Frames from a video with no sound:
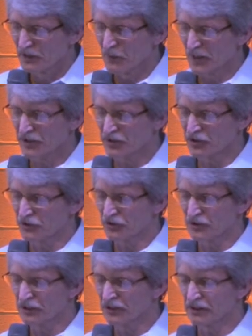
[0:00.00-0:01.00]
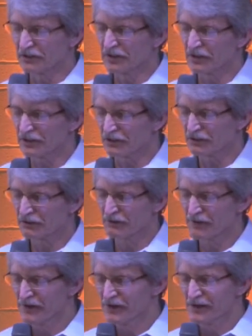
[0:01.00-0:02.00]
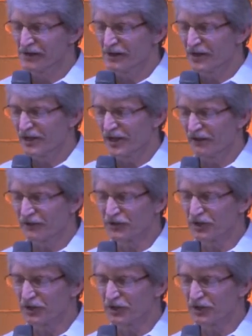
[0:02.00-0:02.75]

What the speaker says: Passengers seeking tickets have